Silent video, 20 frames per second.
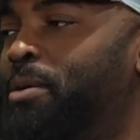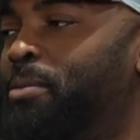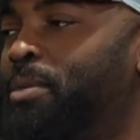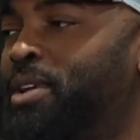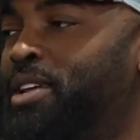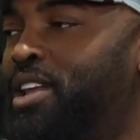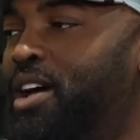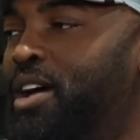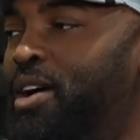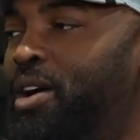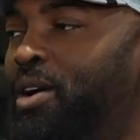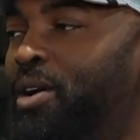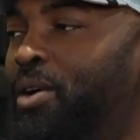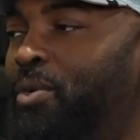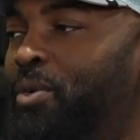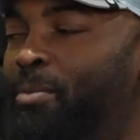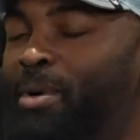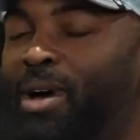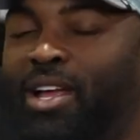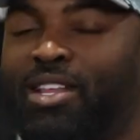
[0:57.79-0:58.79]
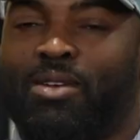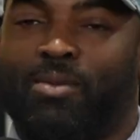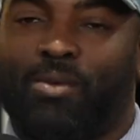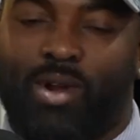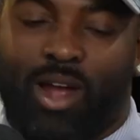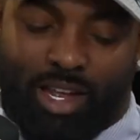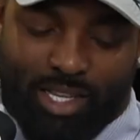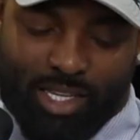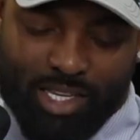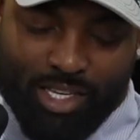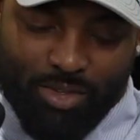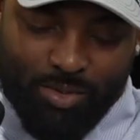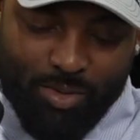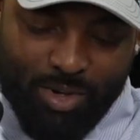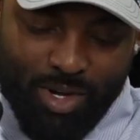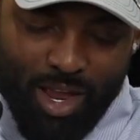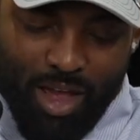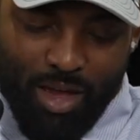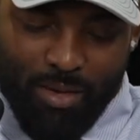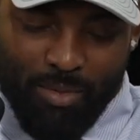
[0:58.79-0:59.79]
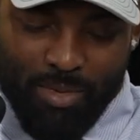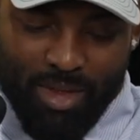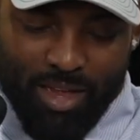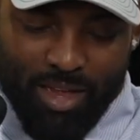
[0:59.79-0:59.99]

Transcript: my dog. We about to rock this one out, man.